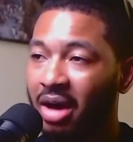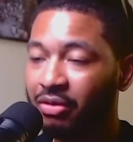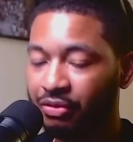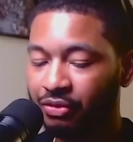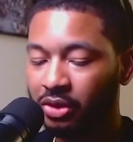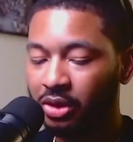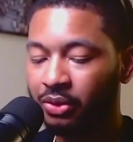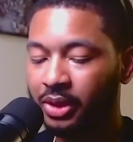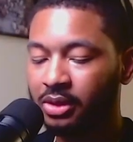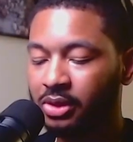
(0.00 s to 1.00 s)
full you want
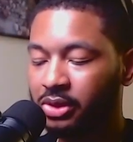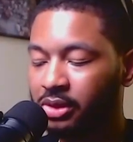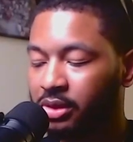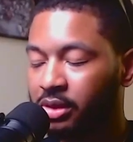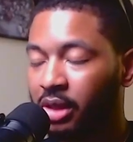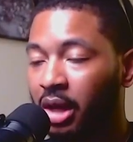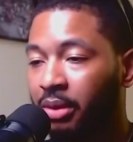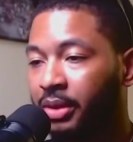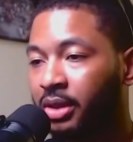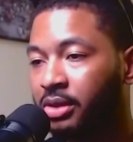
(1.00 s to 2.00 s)
it to sound,
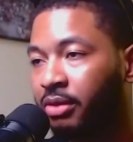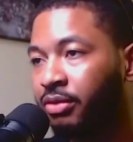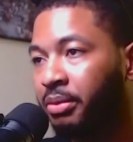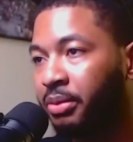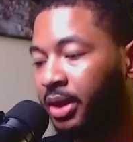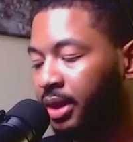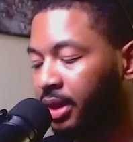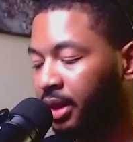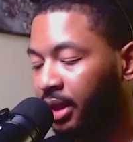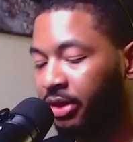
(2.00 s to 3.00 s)
because if you play it
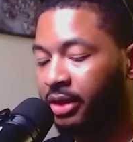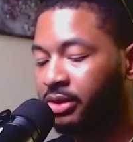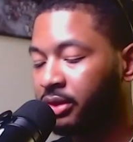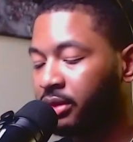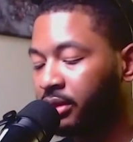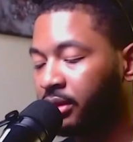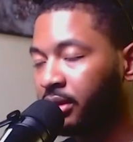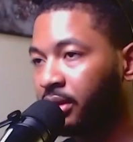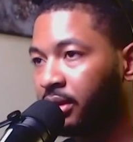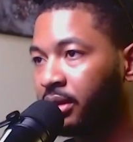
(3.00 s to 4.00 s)
like this, it'll